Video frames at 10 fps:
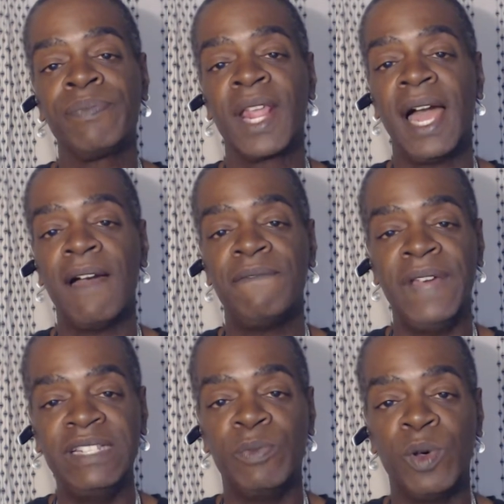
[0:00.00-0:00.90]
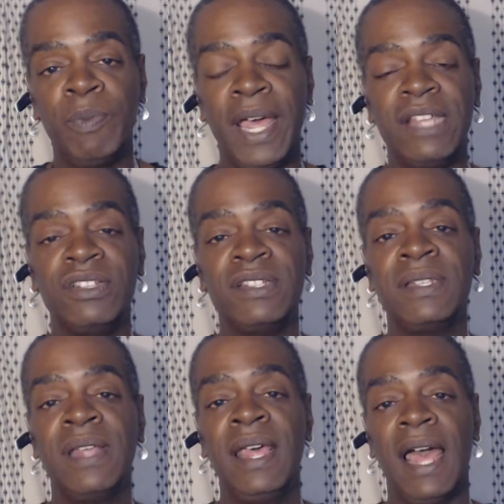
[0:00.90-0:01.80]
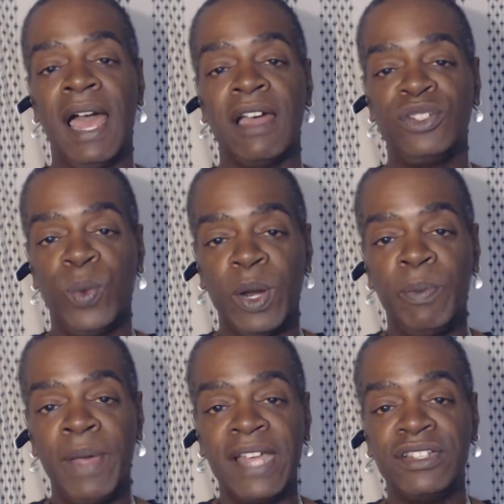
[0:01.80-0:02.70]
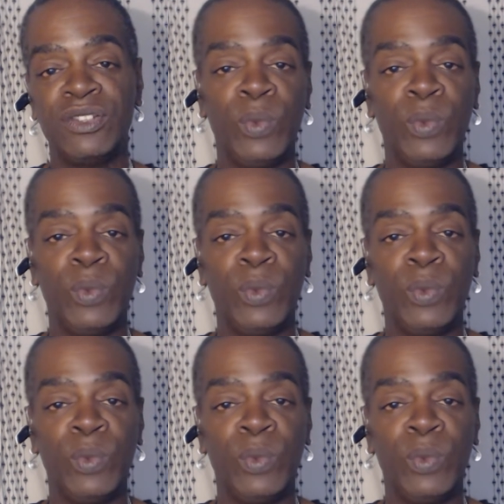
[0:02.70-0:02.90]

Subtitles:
our Facebook pages, our Twitter pages.